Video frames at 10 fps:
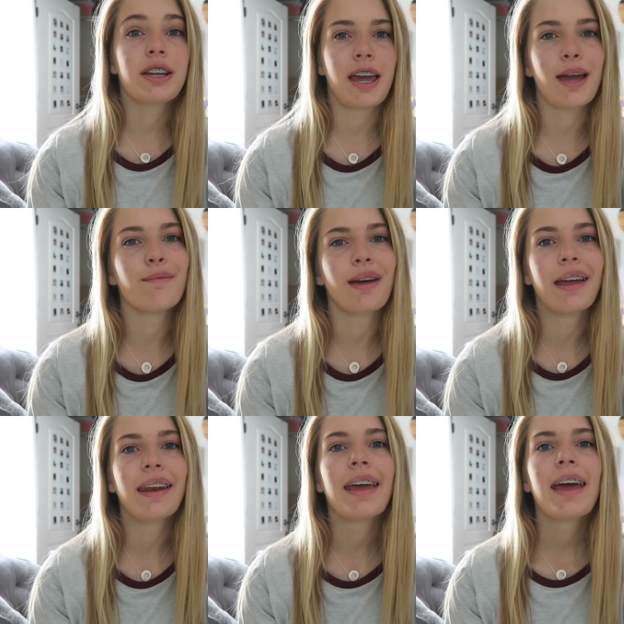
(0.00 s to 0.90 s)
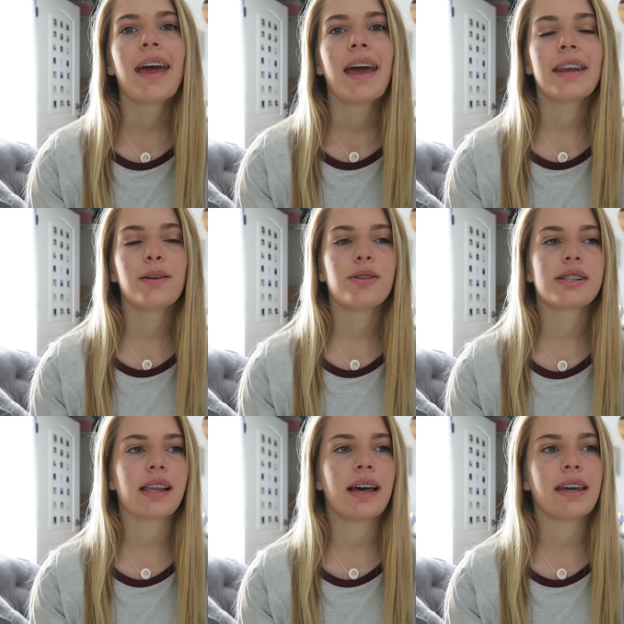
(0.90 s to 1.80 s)
he came in and he
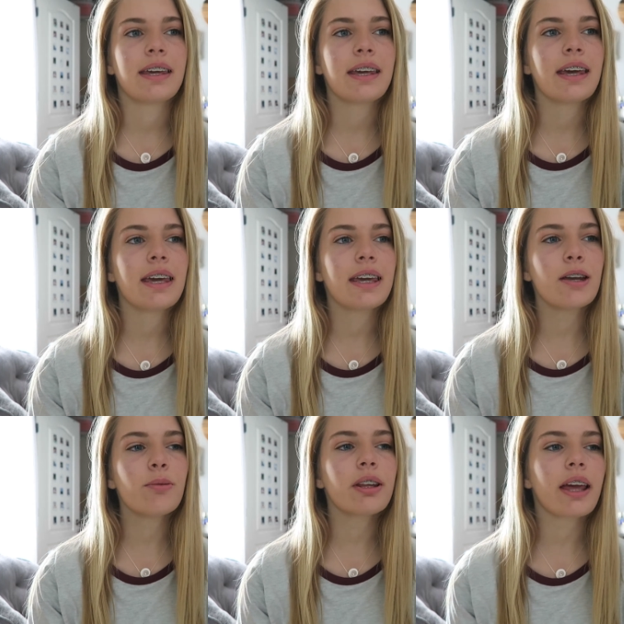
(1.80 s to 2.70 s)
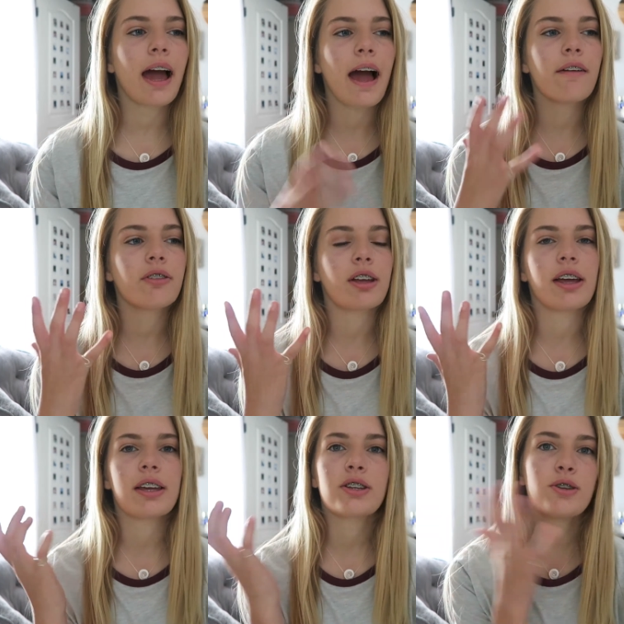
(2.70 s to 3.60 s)
was like, he, he didn't really have
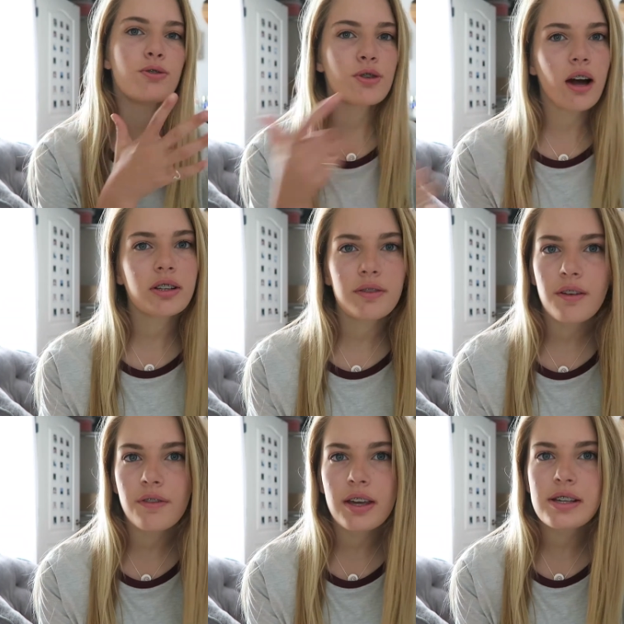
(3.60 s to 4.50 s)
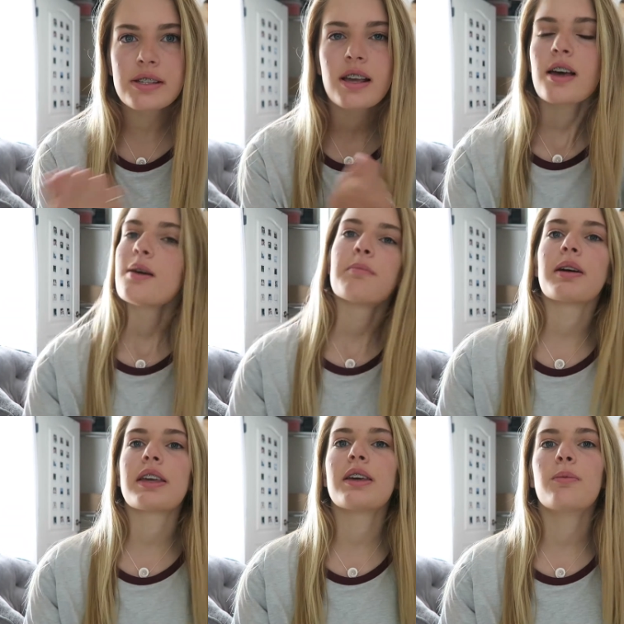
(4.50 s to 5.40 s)
like too shocked of a face,
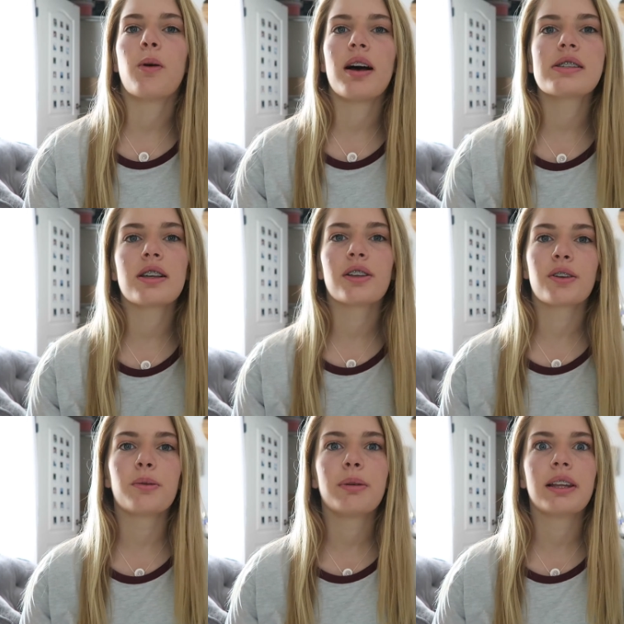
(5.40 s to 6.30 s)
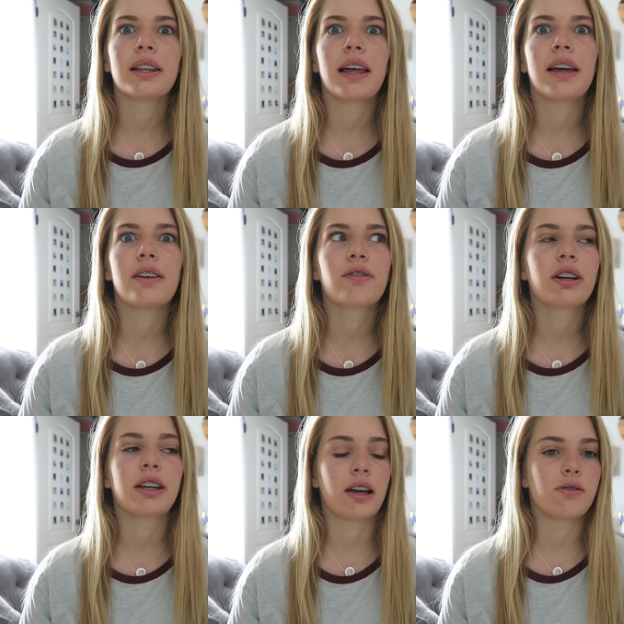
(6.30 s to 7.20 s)
but he was a little bit like
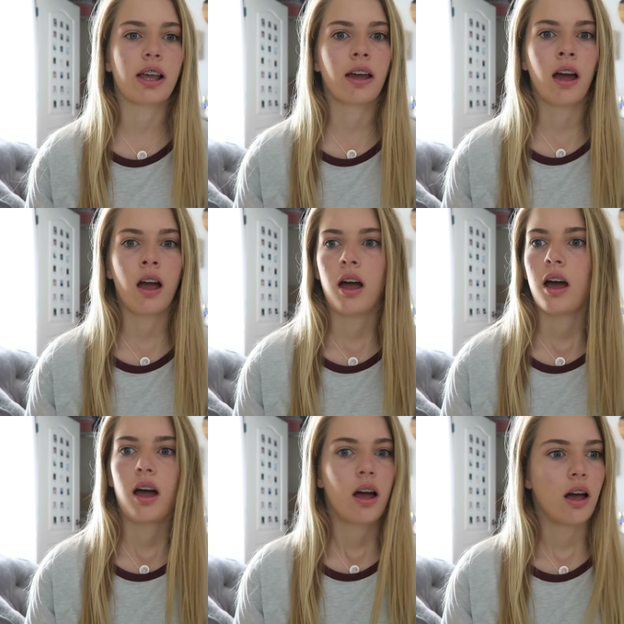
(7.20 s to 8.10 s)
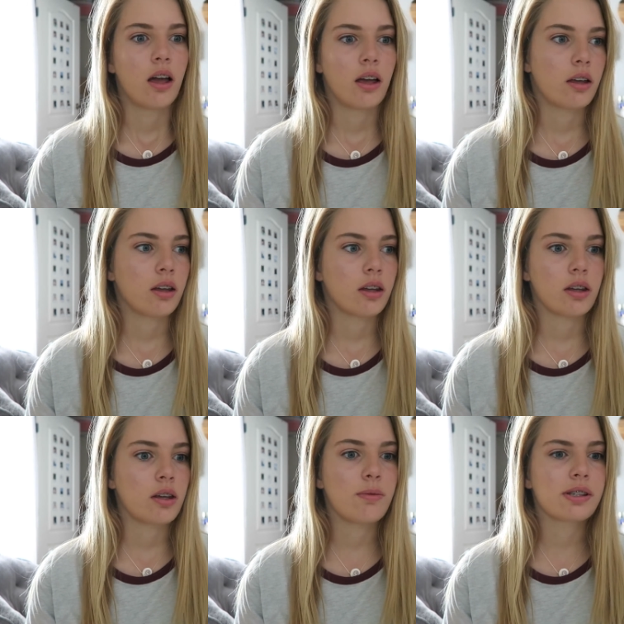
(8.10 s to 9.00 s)
freaked out. He was like,
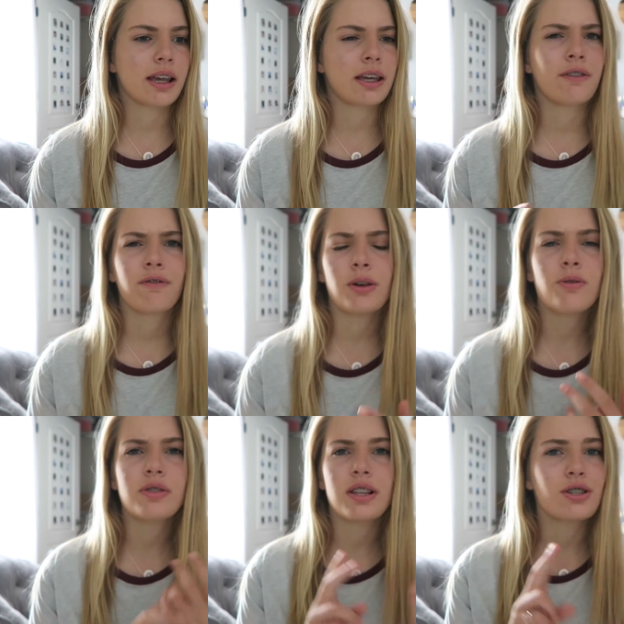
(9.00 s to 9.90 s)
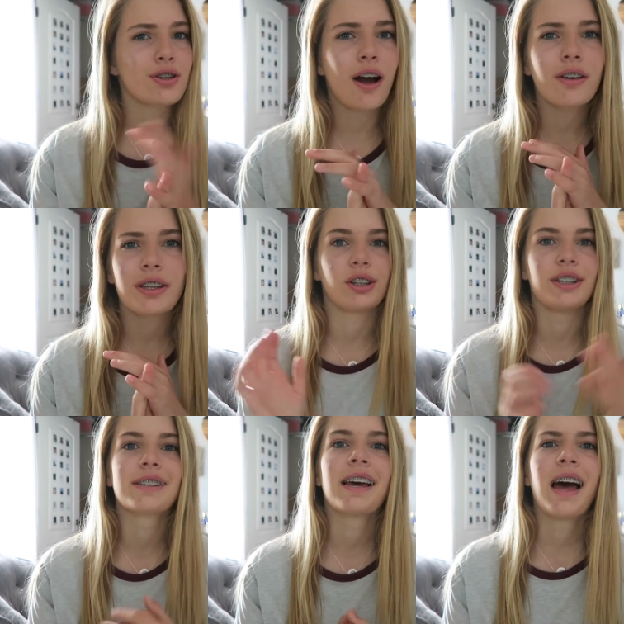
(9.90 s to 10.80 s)
he was like confused and shocked.
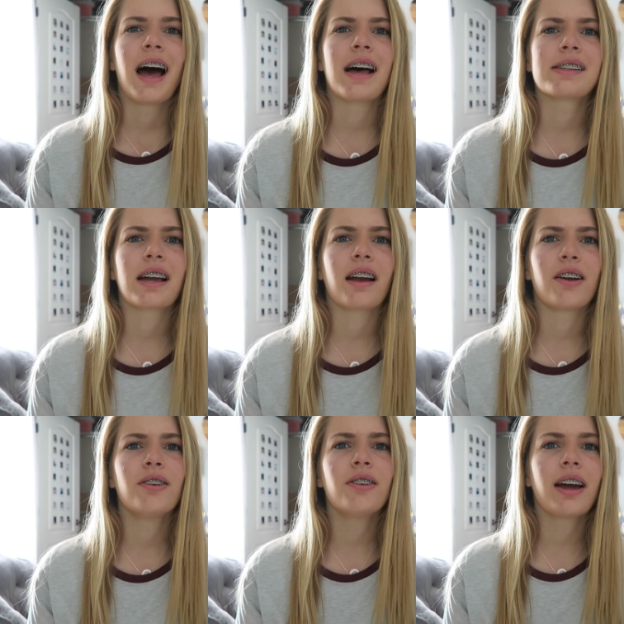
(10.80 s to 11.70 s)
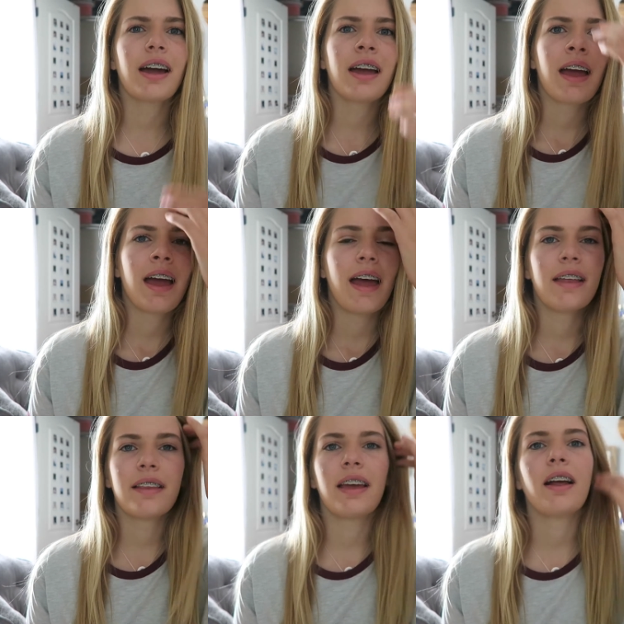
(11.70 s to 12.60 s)
I was like, are you okay?
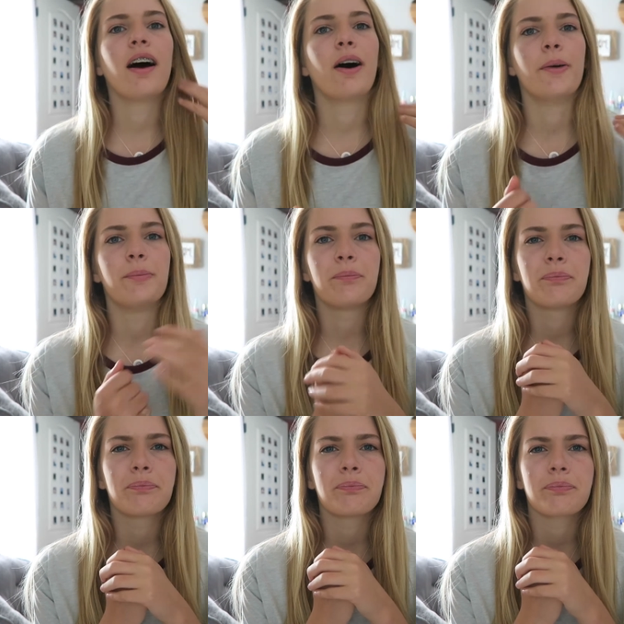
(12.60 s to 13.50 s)
And then um,